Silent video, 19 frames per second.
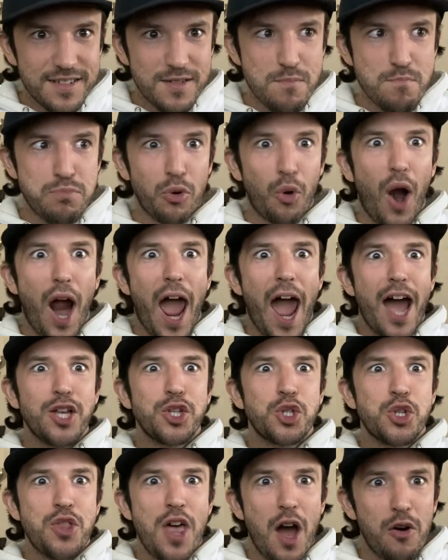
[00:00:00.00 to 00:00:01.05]

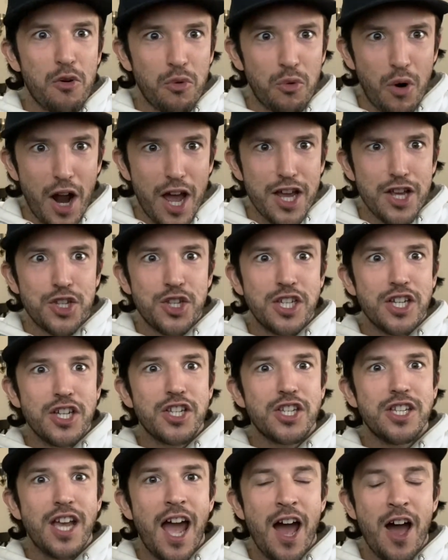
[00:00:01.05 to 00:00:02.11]
brass, that rising
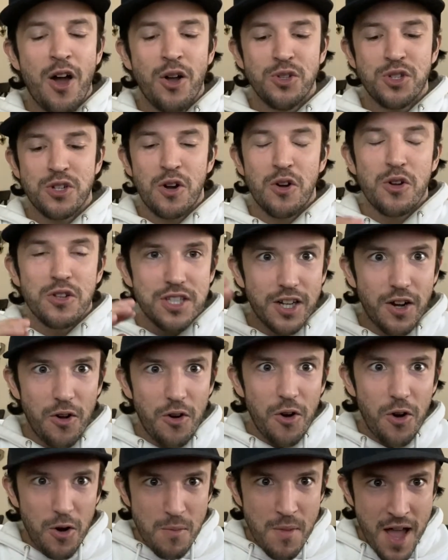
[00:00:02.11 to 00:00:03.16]
sound, you know, it's like,
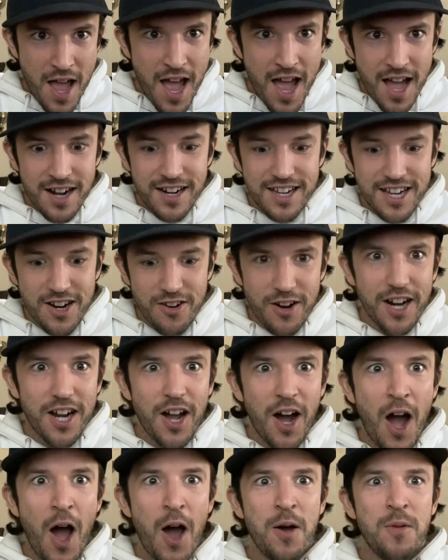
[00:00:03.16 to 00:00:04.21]
oh man, here it
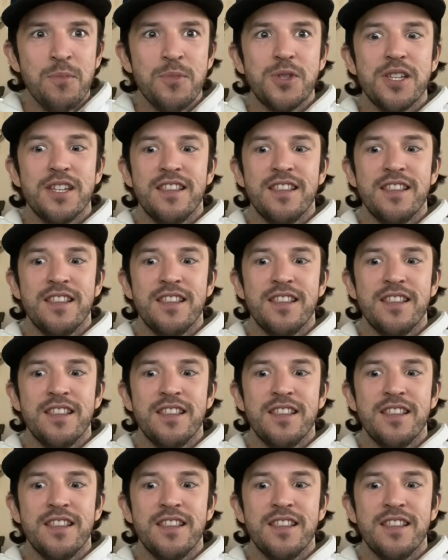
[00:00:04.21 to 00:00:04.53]
comes.